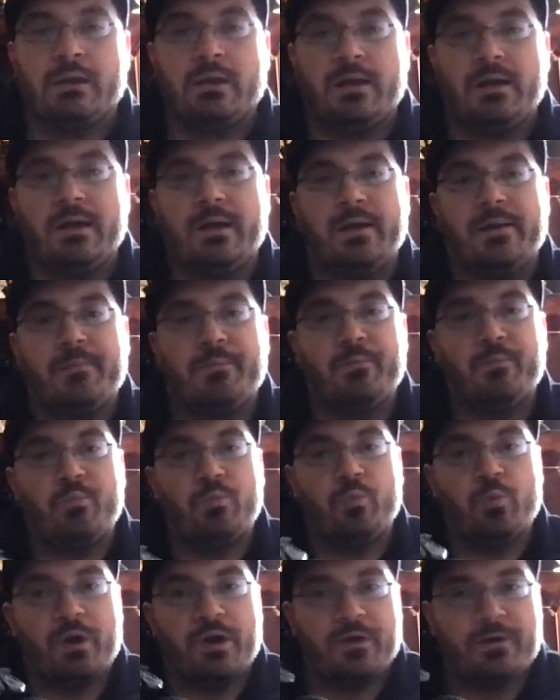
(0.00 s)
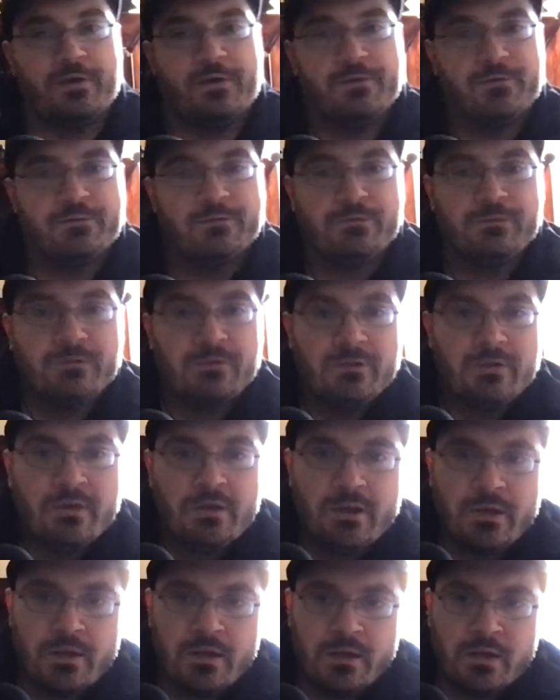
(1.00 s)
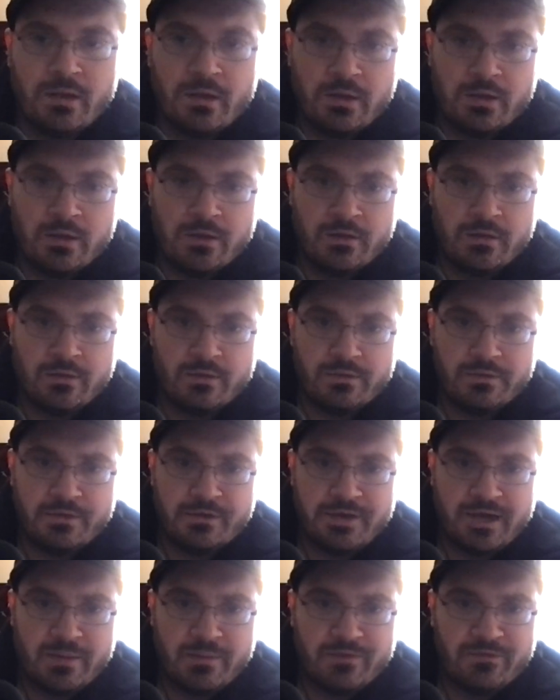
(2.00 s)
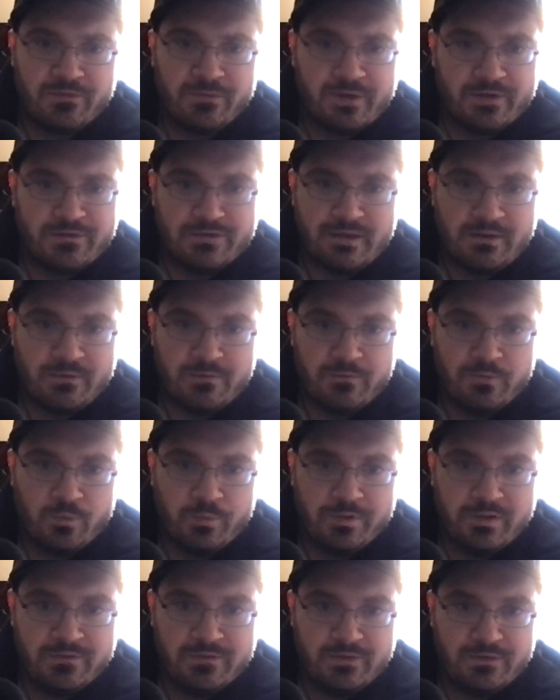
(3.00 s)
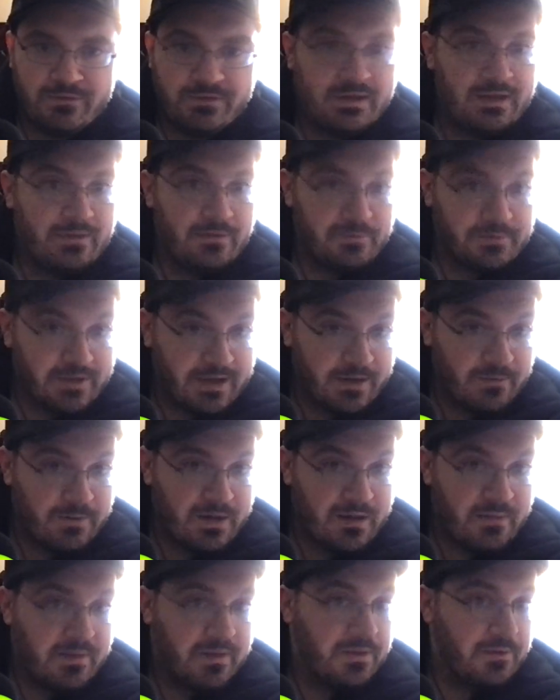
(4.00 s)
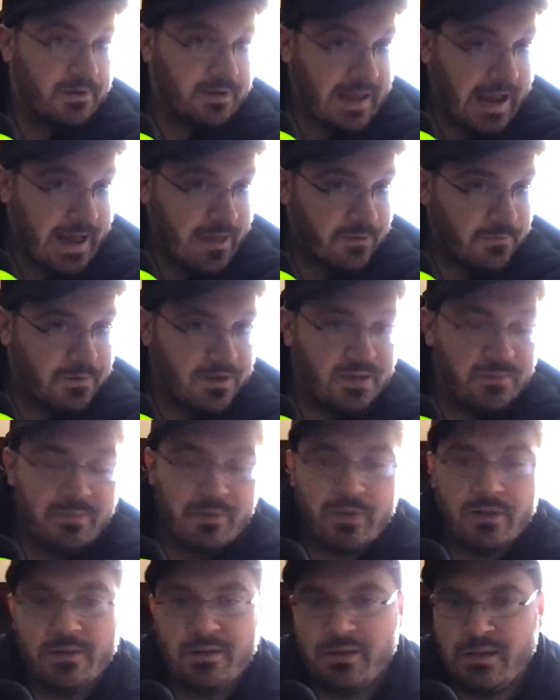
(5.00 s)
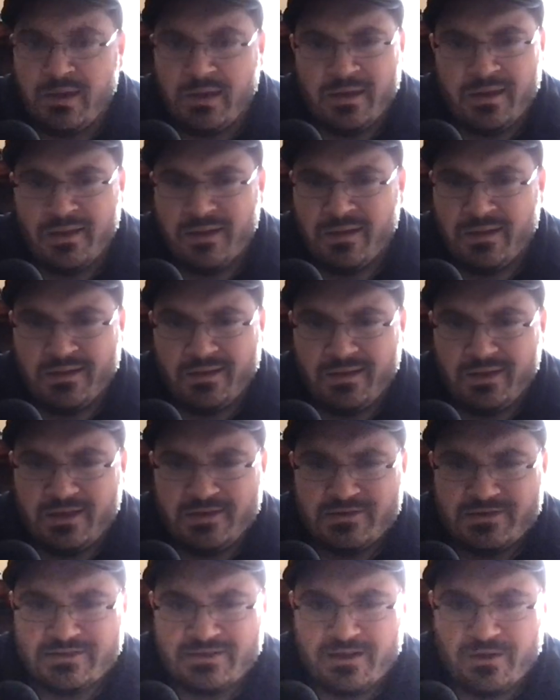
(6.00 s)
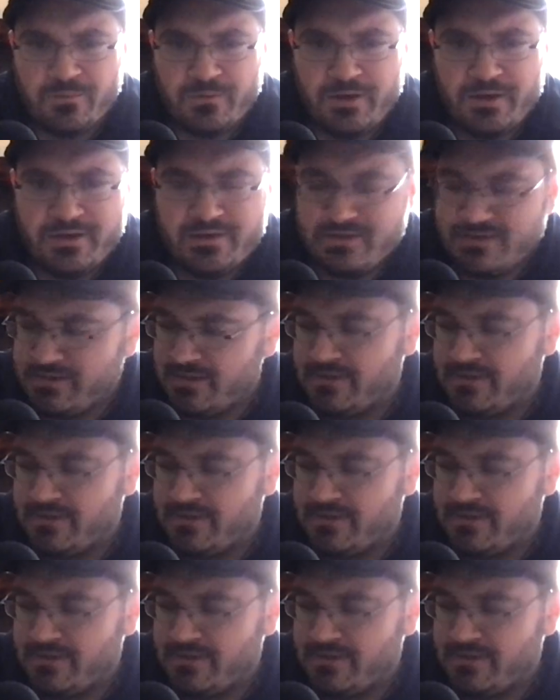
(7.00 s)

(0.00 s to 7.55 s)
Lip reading: Whereas the Diamond Selects now are full PVC and their diorama and their gallery, but it's just outrageous.